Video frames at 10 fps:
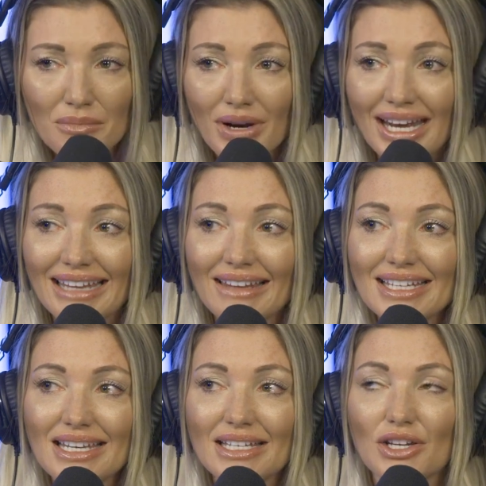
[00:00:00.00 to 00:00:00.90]
And Britt, in
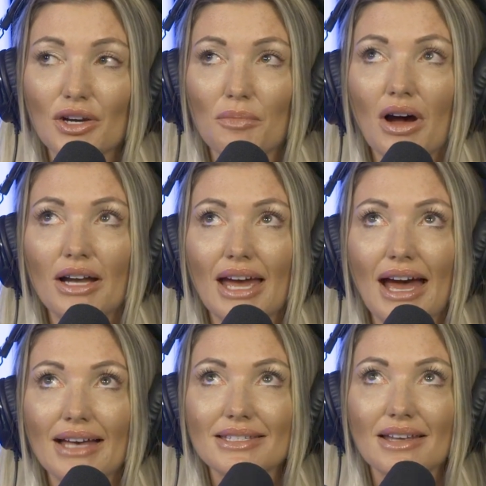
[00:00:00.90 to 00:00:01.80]
listening to your
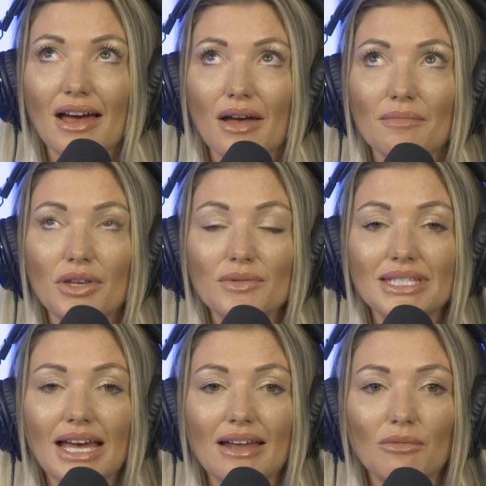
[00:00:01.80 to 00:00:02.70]
podcast, you
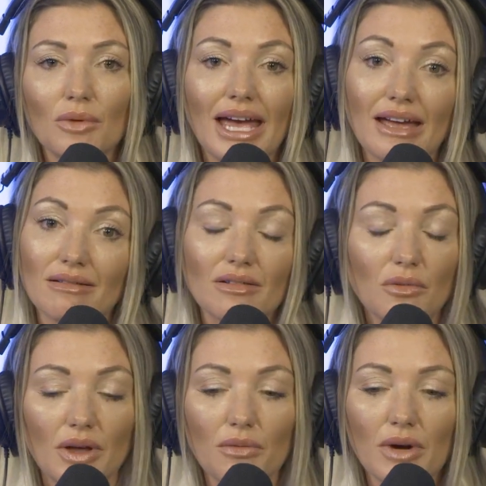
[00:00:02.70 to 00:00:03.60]
said, well, and
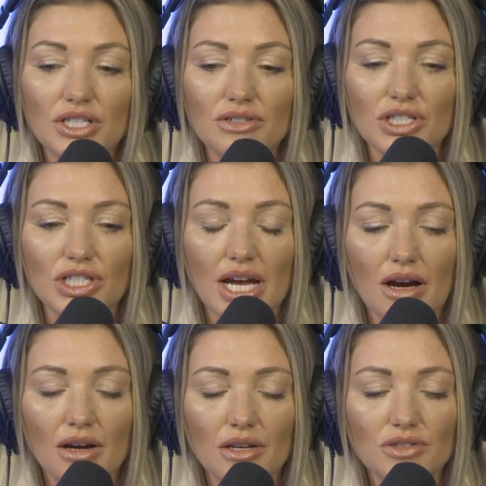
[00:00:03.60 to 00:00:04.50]
with what you just
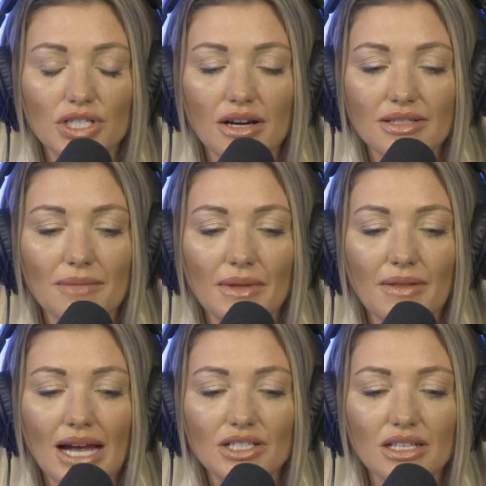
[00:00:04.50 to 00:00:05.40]
shared, you shared
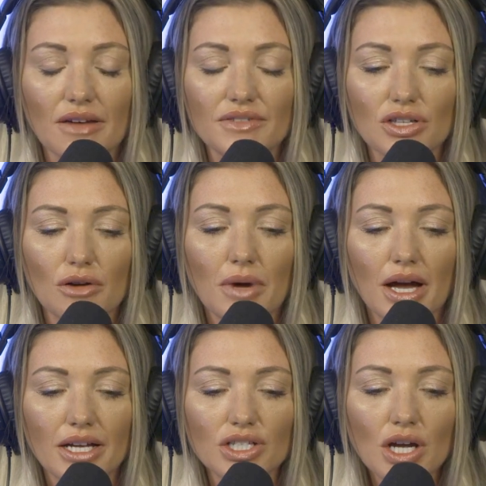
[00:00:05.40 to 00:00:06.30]
something that I just love so
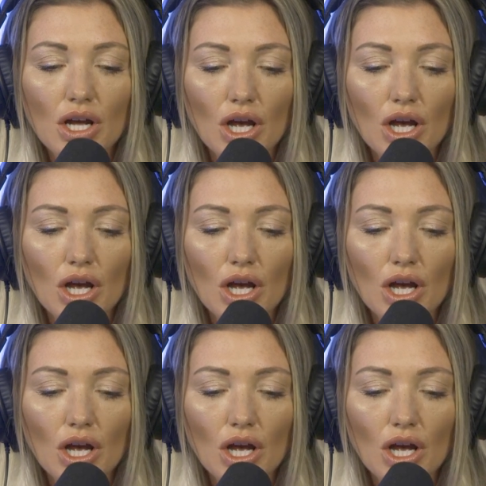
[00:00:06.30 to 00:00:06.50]
much.